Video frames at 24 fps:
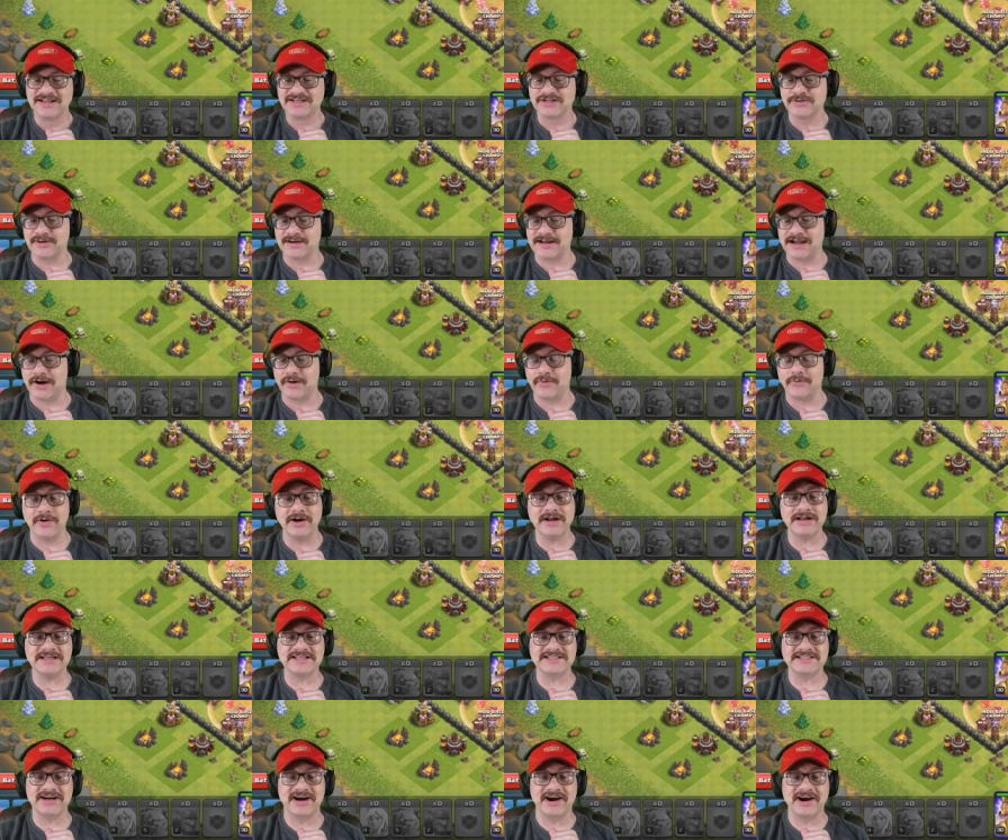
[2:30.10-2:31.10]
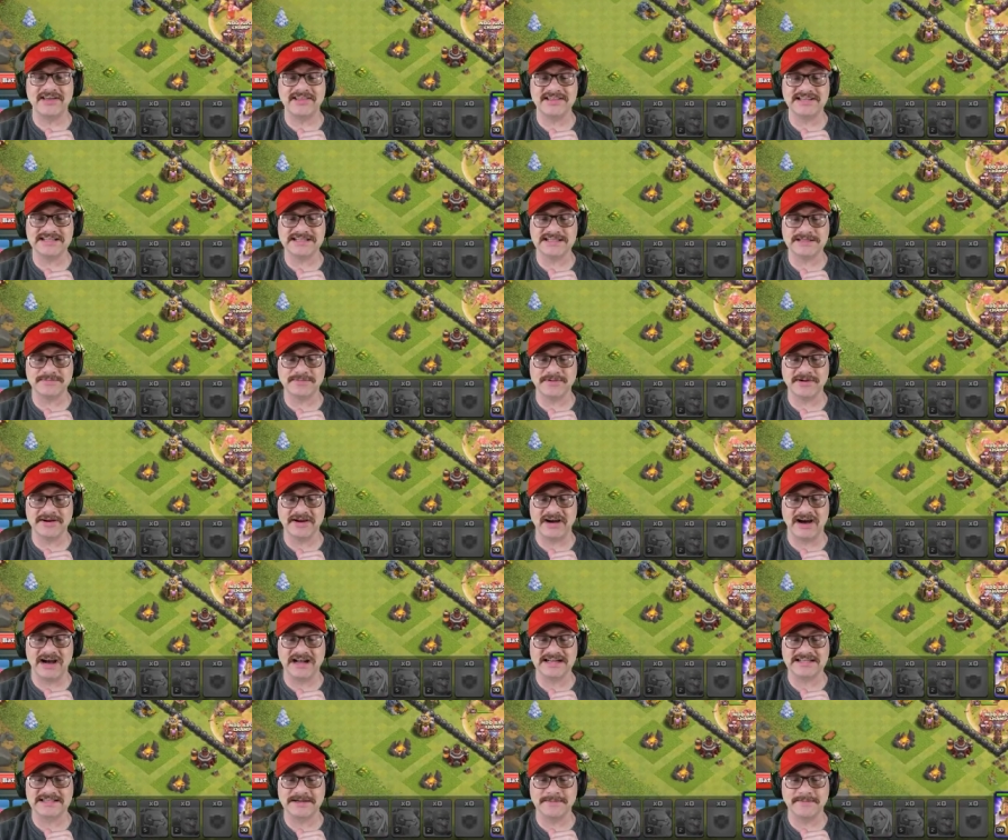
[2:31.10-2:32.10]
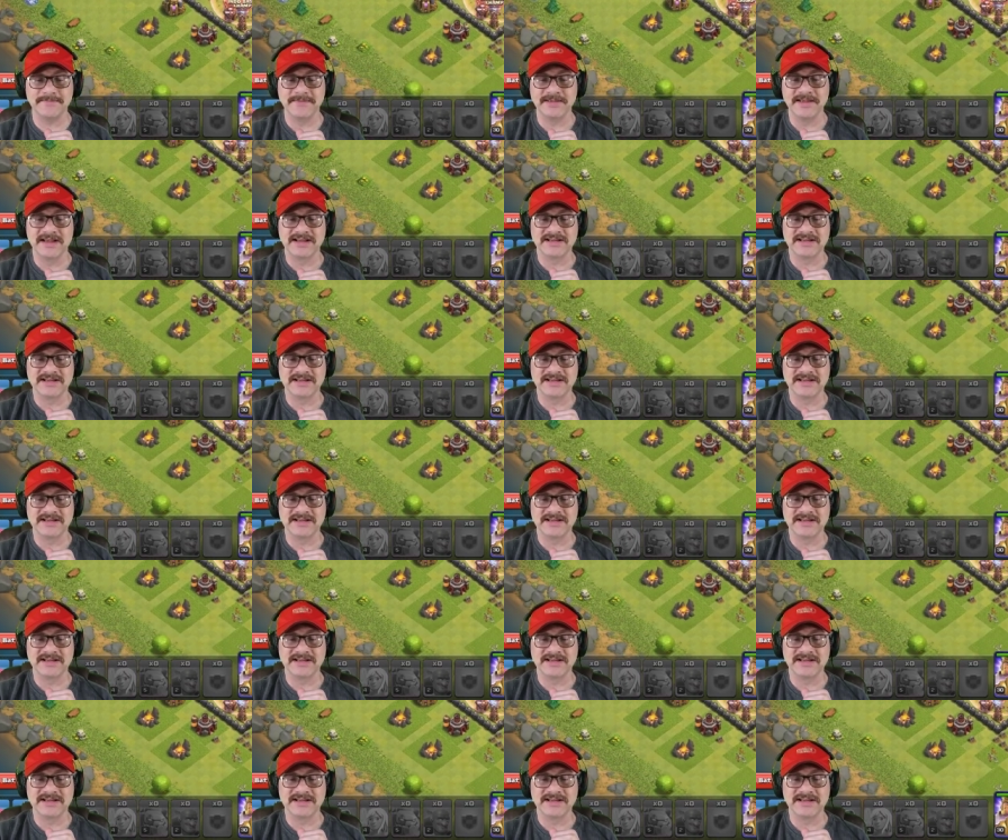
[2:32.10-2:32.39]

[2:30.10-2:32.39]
So we got one star. This is pretty awesome.